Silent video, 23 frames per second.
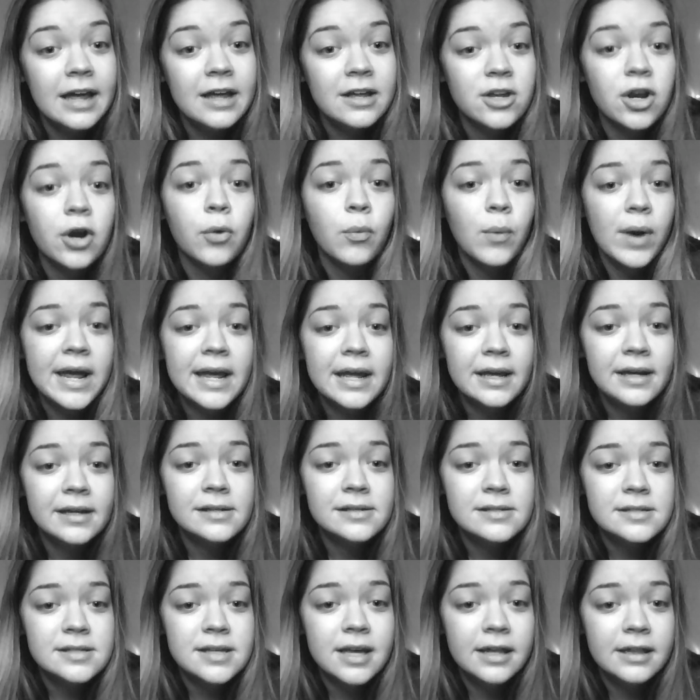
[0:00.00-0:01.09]
your
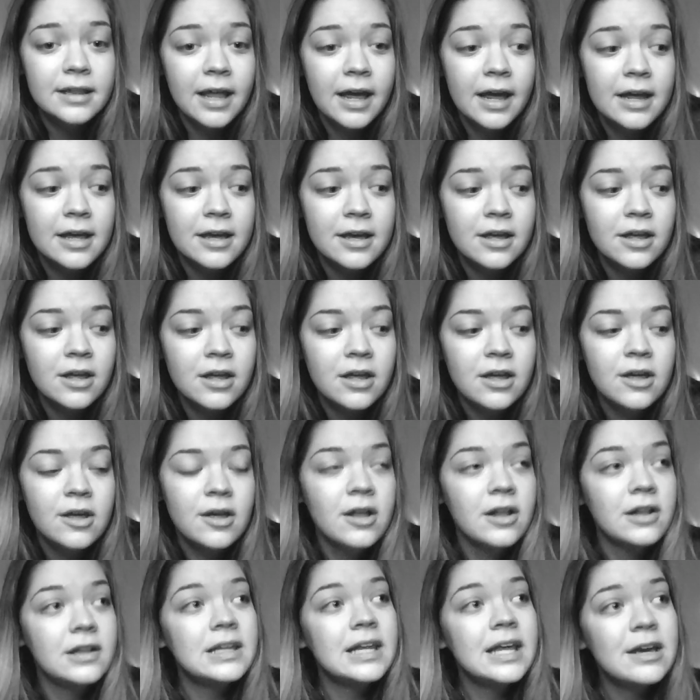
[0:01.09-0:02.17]
wings and like
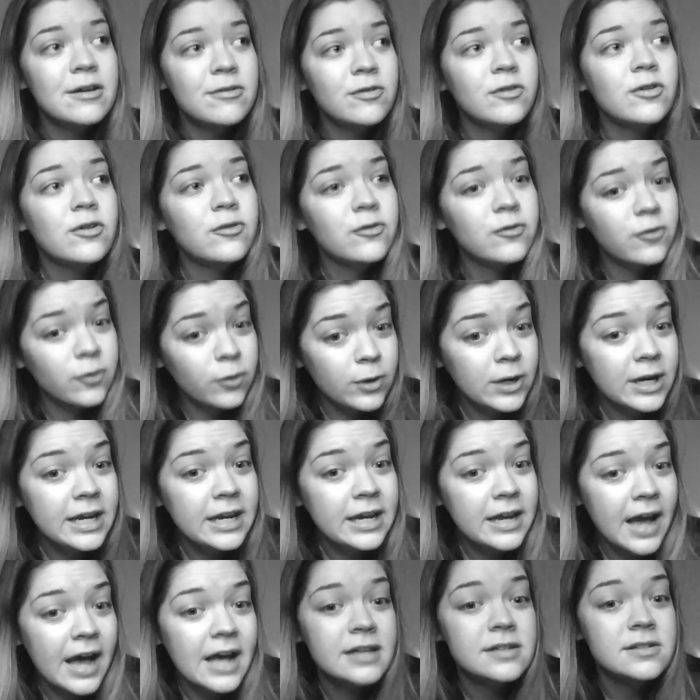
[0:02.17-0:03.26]
live free
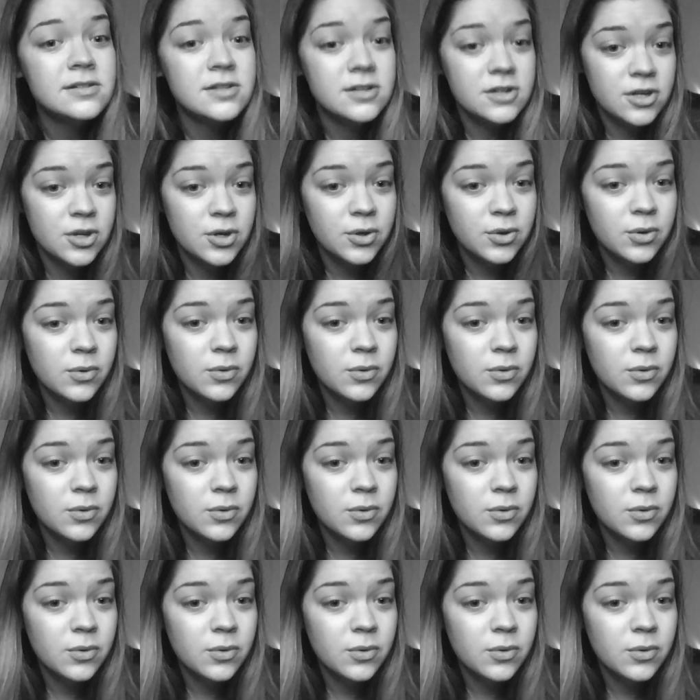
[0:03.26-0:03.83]
as you